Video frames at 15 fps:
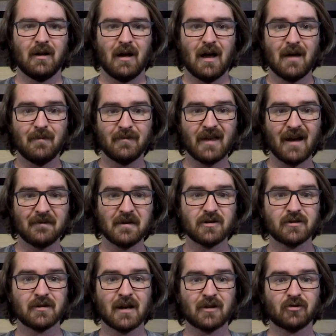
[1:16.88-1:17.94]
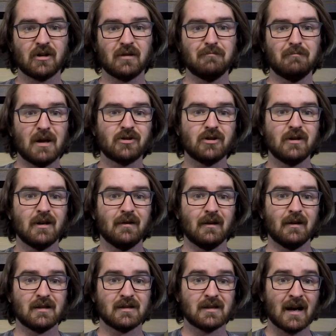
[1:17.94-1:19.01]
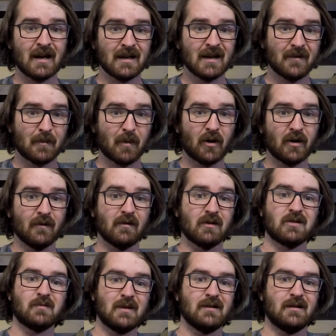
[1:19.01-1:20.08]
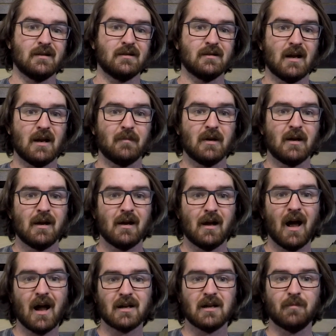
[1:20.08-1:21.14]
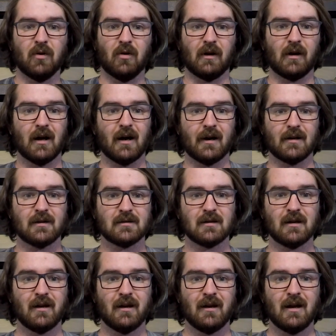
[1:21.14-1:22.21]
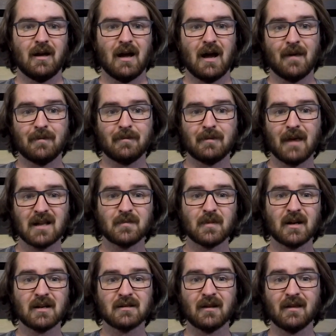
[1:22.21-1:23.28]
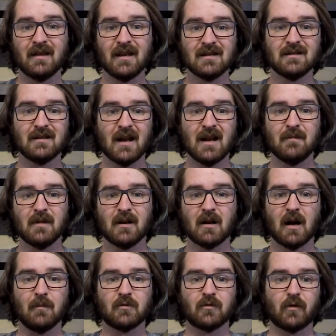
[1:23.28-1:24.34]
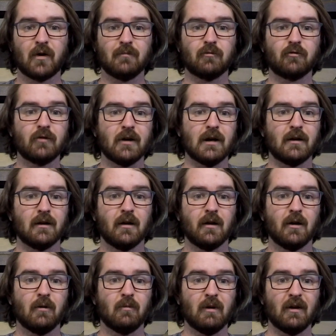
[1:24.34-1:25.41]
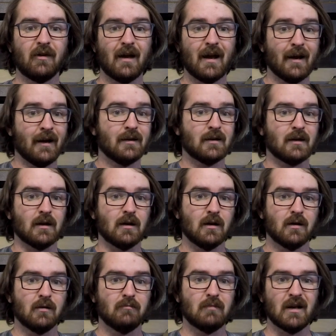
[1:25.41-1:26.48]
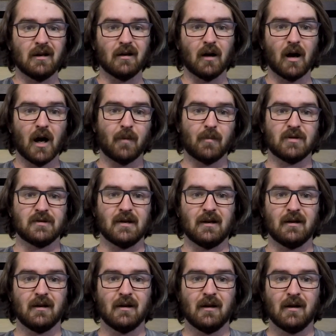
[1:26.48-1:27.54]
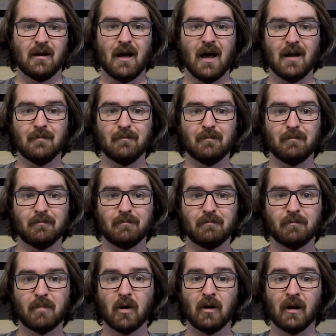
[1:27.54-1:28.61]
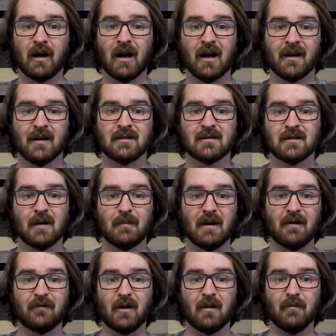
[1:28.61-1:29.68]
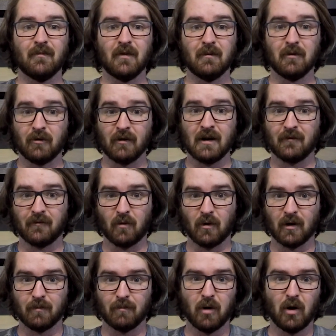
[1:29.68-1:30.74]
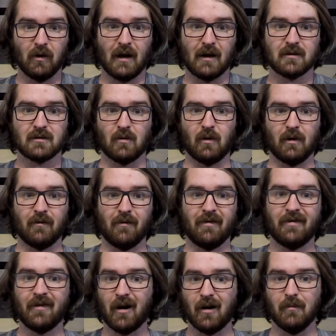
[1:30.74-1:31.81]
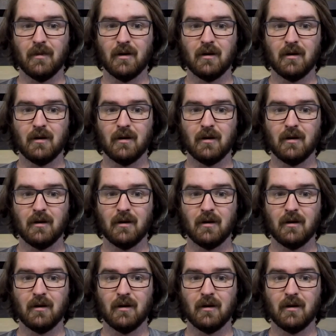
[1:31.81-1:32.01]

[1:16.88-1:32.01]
And that feature is actually mentioned in the scientific part of the species name, Antipolicatus. And that's because this name comes from Greek, with anti meaning opposite, and policatus coming from the Greek for pollex, or thumb.